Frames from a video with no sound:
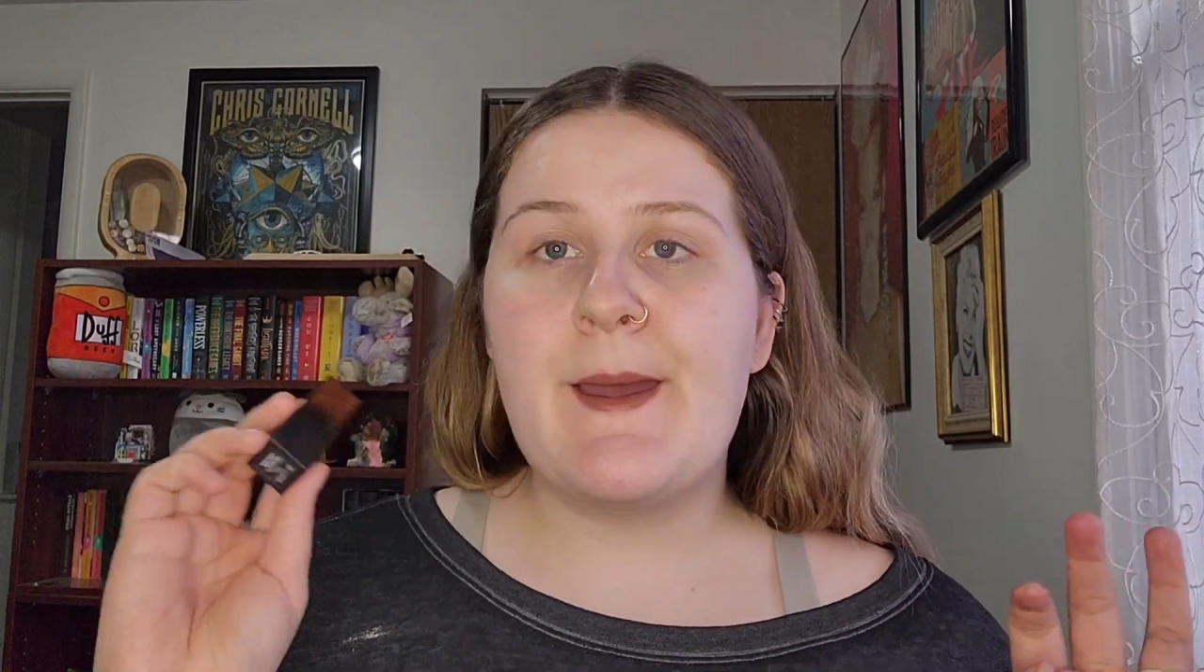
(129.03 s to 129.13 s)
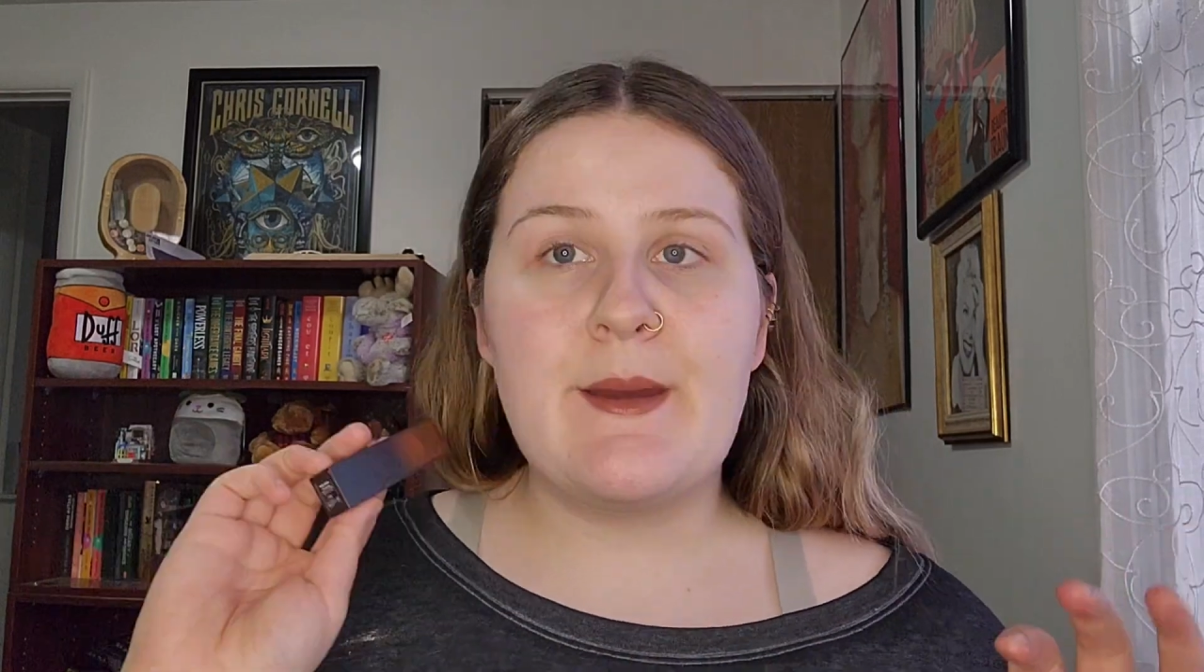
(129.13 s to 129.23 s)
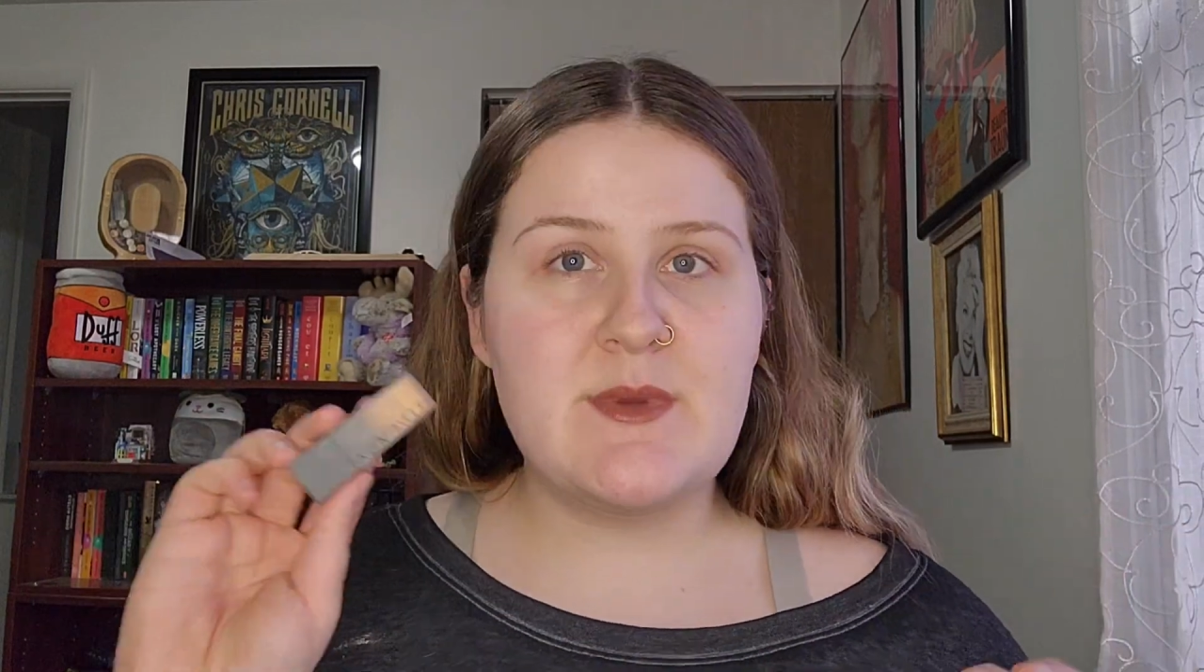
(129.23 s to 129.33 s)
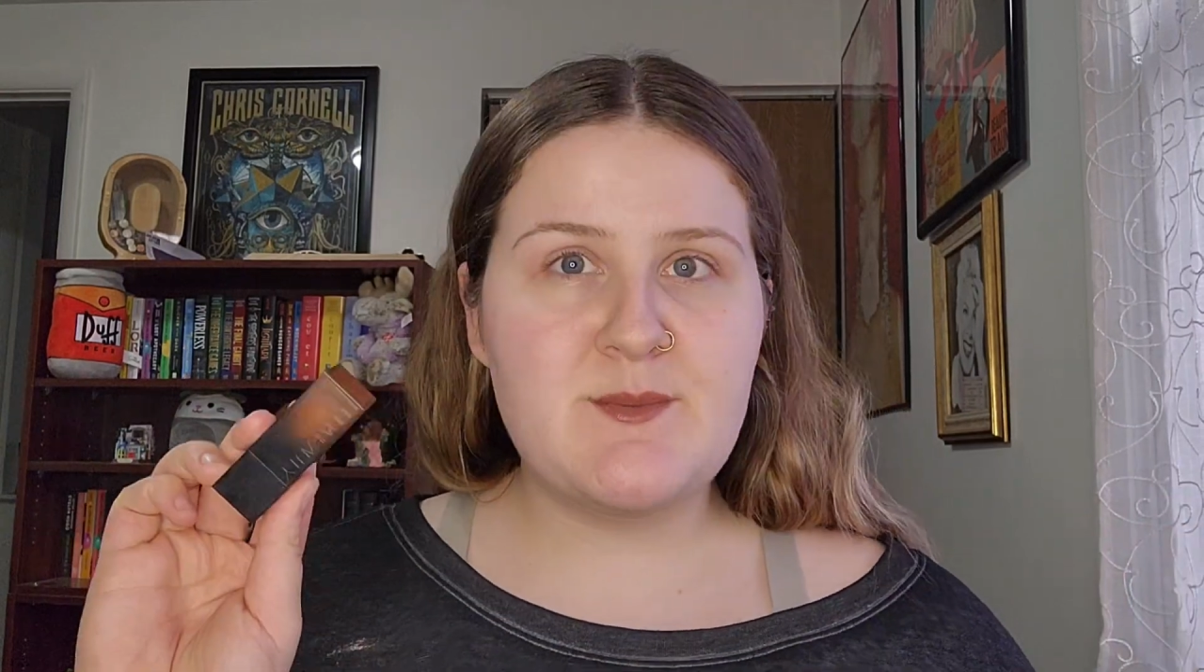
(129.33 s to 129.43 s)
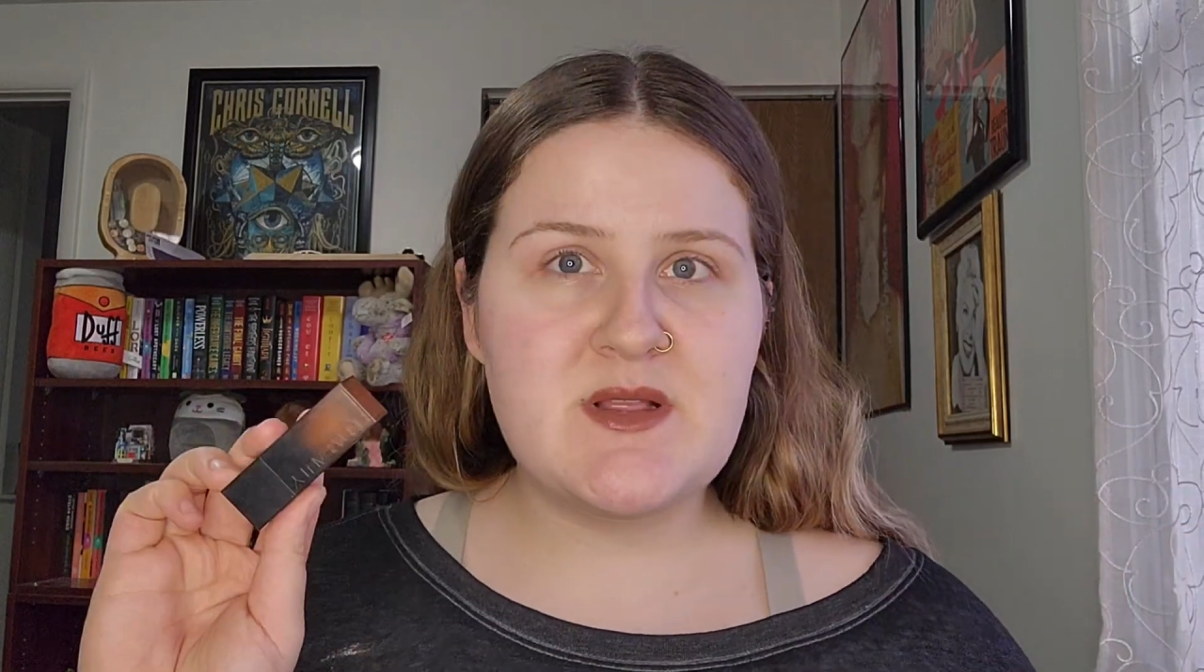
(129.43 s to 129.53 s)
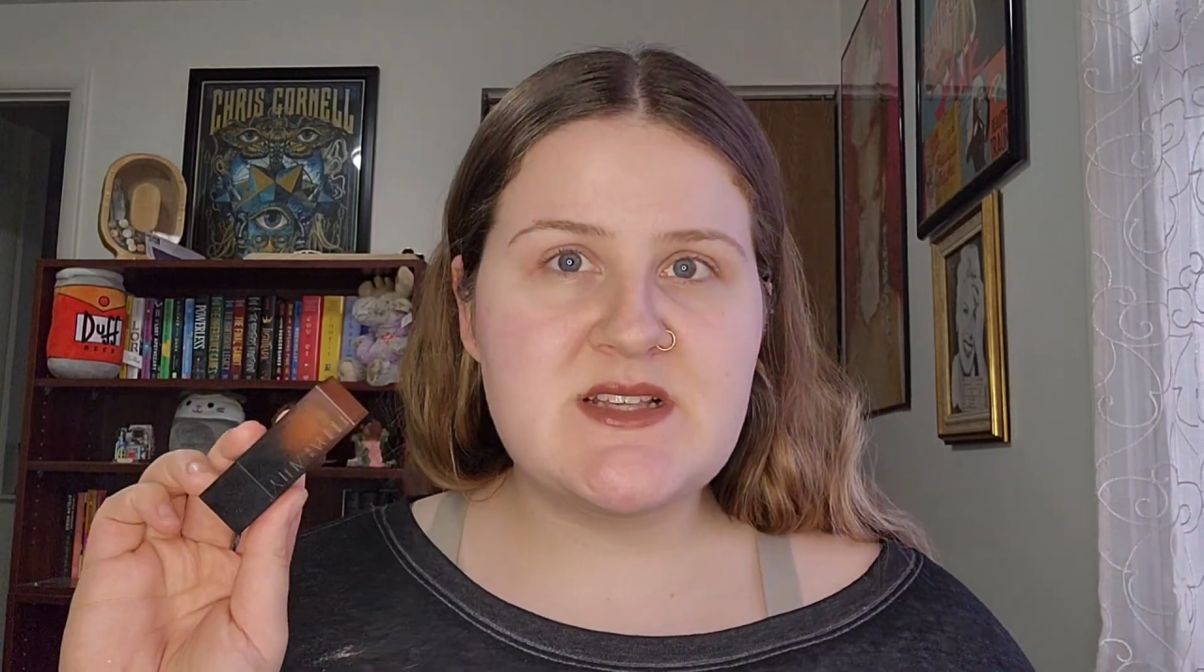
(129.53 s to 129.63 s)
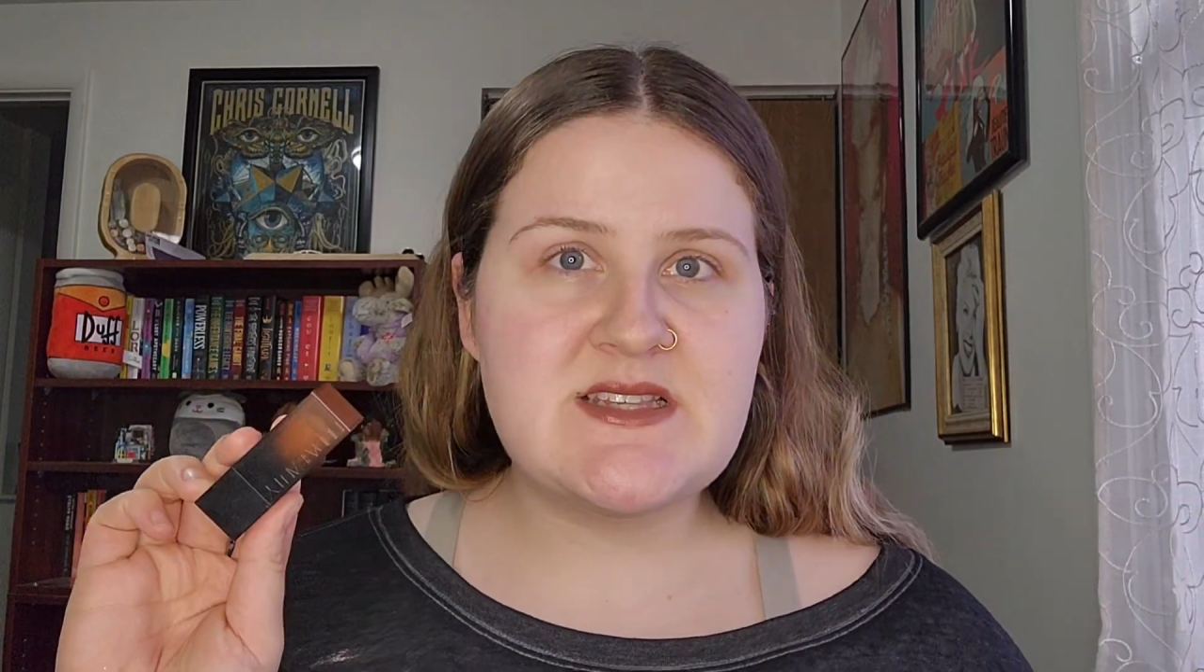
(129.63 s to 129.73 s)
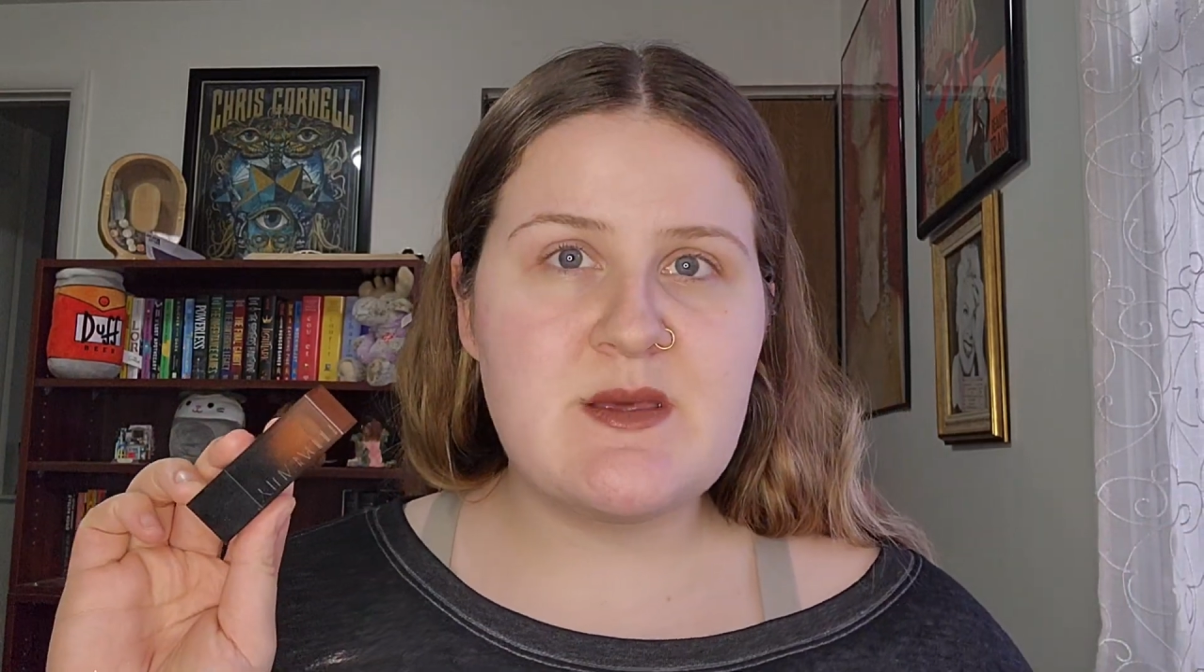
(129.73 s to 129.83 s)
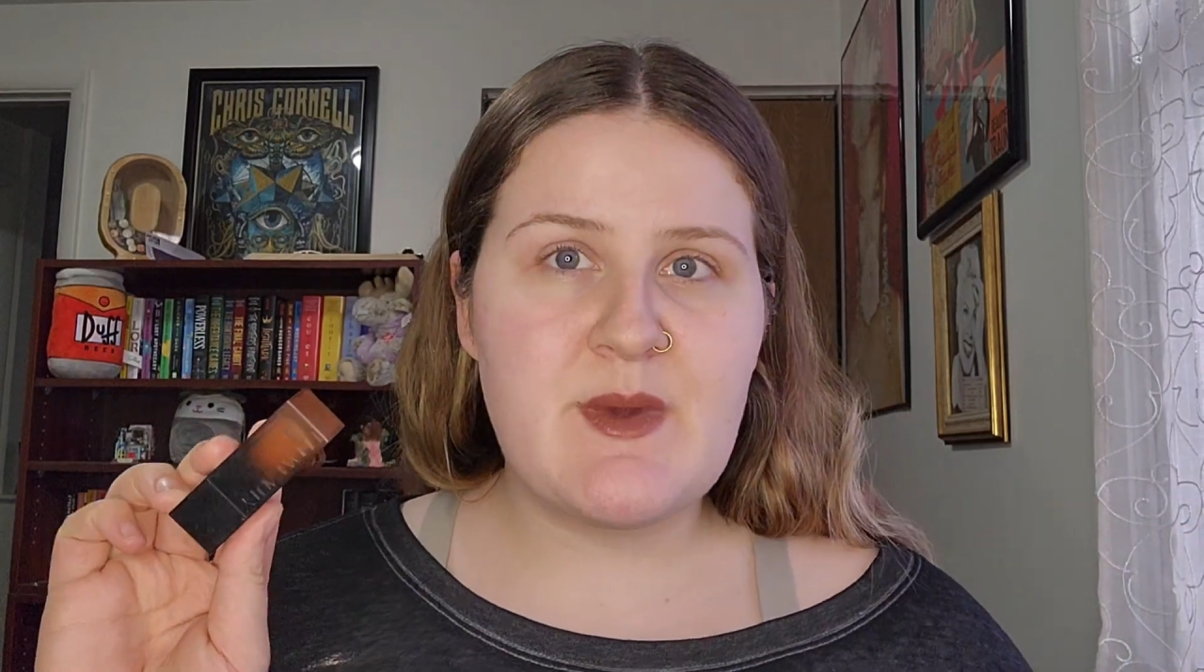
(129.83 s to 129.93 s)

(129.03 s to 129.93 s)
I'm gonna put this in the